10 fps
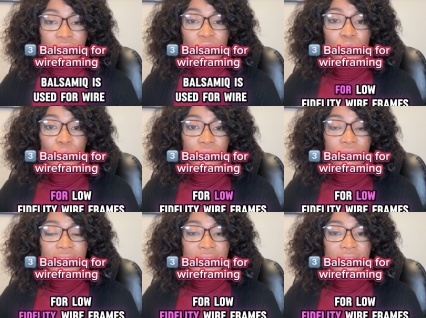for low
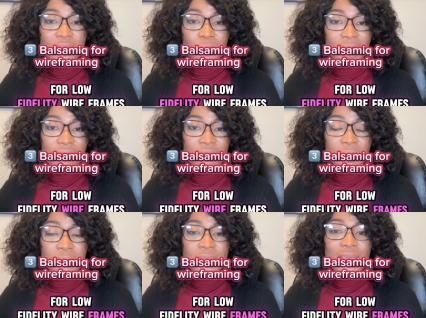fidelity
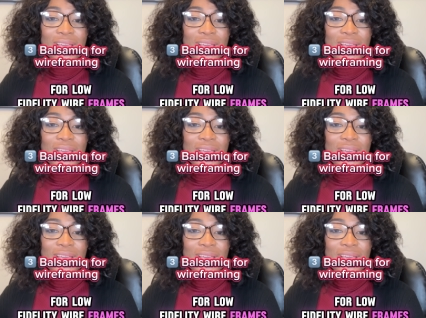wireframes.